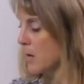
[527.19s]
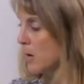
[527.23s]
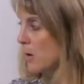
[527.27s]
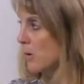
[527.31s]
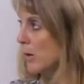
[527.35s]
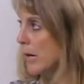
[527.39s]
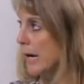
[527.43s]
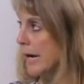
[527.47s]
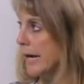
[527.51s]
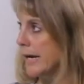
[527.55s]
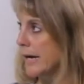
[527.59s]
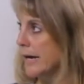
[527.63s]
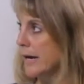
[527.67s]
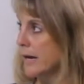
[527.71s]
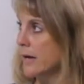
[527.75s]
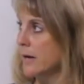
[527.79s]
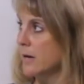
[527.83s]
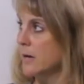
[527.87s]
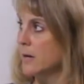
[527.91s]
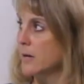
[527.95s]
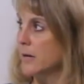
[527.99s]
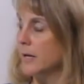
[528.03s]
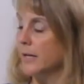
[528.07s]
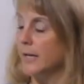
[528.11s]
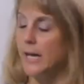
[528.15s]
Okay?
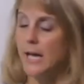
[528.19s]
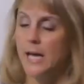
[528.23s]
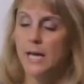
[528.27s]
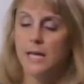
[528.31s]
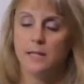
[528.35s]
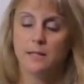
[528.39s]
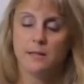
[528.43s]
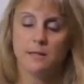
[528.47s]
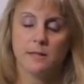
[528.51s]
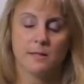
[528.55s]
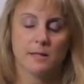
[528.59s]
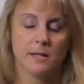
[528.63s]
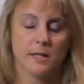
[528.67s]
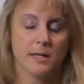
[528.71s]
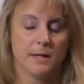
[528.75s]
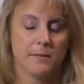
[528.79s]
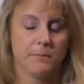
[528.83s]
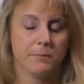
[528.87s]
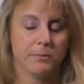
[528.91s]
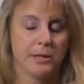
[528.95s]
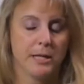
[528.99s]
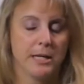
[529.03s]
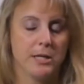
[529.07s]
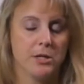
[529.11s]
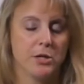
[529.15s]
Again, the
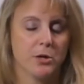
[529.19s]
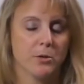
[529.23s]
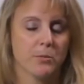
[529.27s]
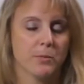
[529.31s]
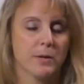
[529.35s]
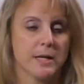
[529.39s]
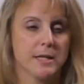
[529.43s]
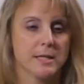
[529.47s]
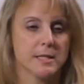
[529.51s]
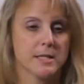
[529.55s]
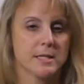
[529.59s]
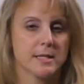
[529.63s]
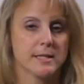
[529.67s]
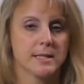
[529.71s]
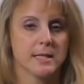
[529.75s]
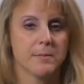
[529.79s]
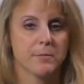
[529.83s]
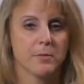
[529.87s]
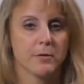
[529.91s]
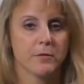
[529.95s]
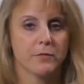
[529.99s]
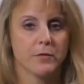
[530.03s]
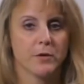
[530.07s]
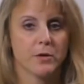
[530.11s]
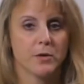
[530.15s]
plan year runs
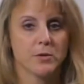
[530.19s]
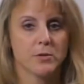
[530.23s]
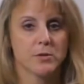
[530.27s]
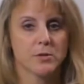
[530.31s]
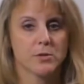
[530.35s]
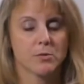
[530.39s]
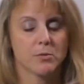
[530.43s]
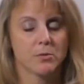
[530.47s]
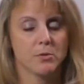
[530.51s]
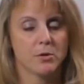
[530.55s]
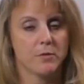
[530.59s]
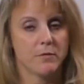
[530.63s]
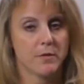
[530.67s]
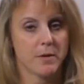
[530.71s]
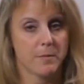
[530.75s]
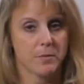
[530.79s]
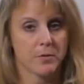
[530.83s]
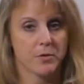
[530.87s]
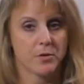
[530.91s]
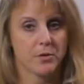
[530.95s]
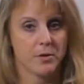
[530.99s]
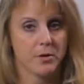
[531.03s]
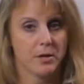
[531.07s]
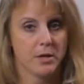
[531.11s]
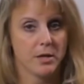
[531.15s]
December 1st through November
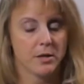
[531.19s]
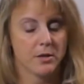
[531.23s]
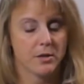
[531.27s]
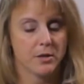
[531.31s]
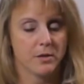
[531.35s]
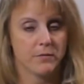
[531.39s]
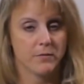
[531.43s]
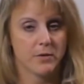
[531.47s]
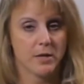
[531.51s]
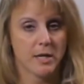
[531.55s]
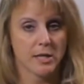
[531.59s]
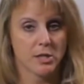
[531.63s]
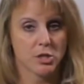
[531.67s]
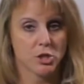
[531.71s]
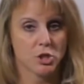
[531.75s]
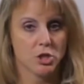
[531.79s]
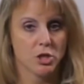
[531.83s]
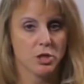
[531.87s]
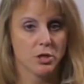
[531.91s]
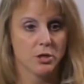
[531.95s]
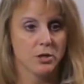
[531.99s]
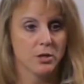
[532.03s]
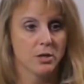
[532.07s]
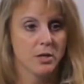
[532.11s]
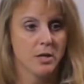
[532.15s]
30th of next
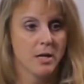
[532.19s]
year.